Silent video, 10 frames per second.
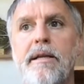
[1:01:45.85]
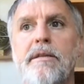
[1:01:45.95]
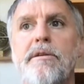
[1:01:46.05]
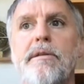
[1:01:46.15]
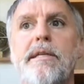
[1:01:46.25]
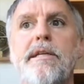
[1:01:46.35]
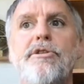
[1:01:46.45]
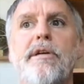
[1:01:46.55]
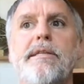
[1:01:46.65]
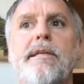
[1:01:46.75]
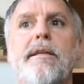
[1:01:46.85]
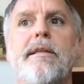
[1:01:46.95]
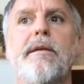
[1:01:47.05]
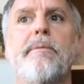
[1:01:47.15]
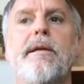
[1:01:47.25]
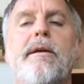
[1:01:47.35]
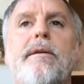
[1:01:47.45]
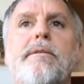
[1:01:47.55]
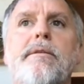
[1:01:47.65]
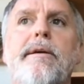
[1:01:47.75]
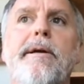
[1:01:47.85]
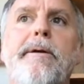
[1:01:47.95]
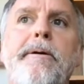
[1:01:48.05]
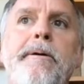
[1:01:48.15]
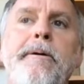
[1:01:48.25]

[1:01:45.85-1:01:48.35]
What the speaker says: So it's an interesting thing because, like,